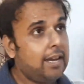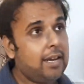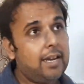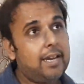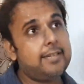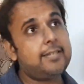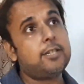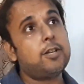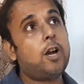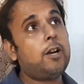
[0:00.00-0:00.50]

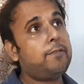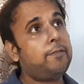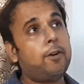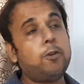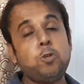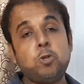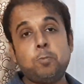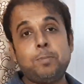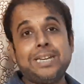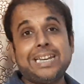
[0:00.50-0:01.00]
is not
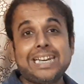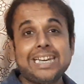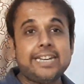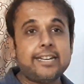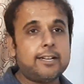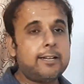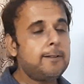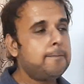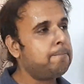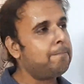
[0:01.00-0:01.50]
found to be
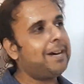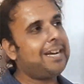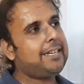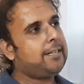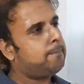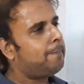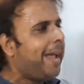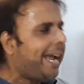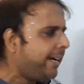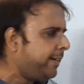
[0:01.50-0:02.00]
clear.
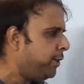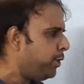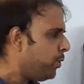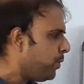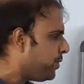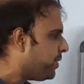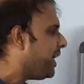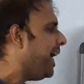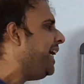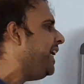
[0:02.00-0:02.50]
But
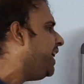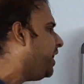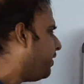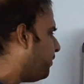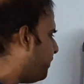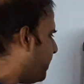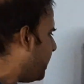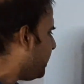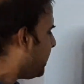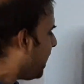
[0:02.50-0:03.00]
bacteriostatic
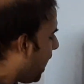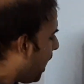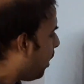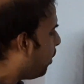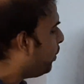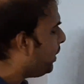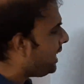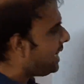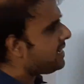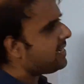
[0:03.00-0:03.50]
effect,
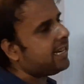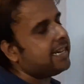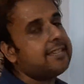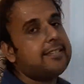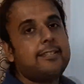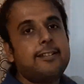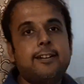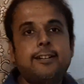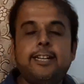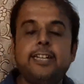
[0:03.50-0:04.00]
how it is
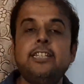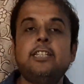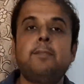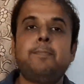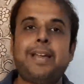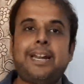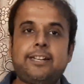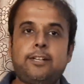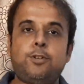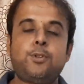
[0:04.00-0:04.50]
exerting the
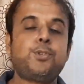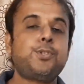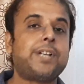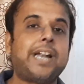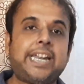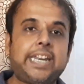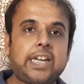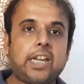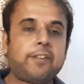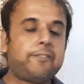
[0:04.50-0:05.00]

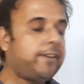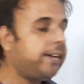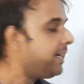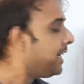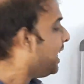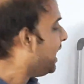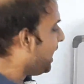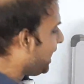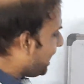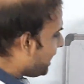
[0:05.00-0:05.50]
bacteriostatic effect,
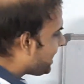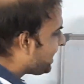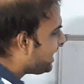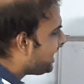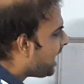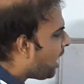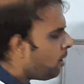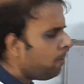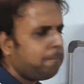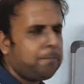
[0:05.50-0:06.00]
it's
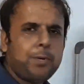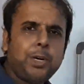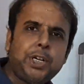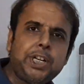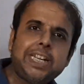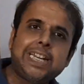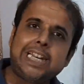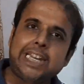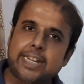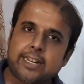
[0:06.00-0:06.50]
now
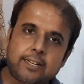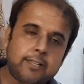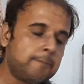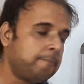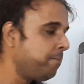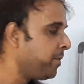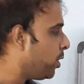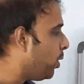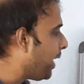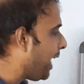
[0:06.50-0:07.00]
pretty clear.
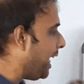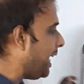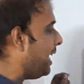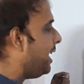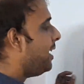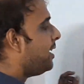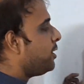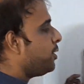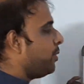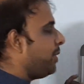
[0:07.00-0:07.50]
Okay,
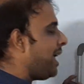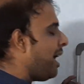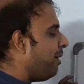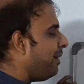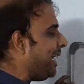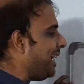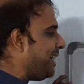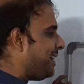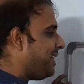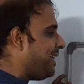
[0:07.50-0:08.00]
so now
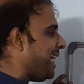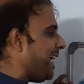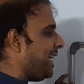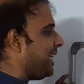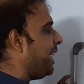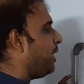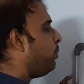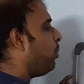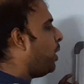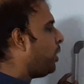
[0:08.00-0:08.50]
let us see
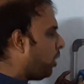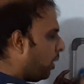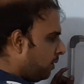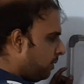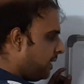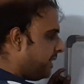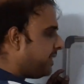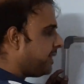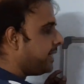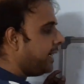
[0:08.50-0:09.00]
that what are
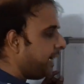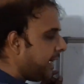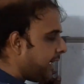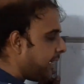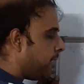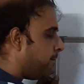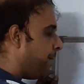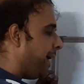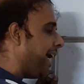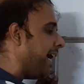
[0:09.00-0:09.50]
we studied
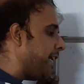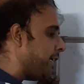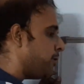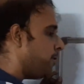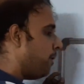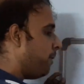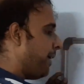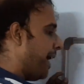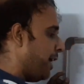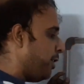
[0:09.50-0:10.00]
in mechanism
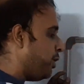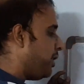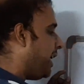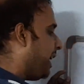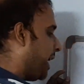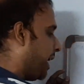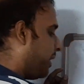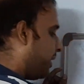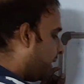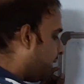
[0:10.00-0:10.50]
of action
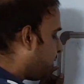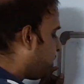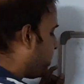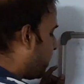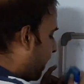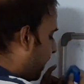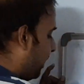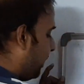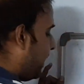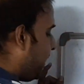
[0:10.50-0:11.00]
in a
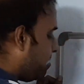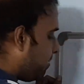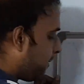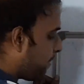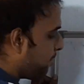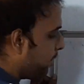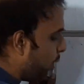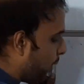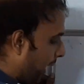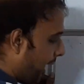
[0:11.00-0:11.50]
nutshell, right?
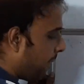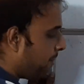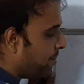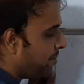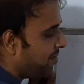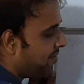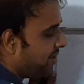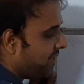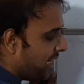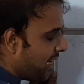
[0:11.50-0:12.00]
Okay,
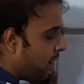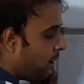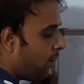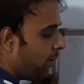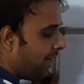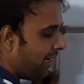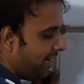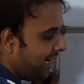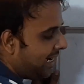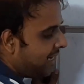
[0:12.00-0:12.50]

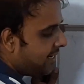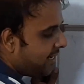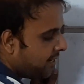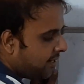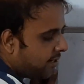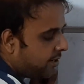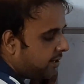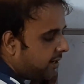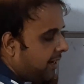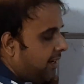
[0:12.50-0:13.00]
now let us
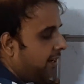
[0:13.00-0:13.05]
just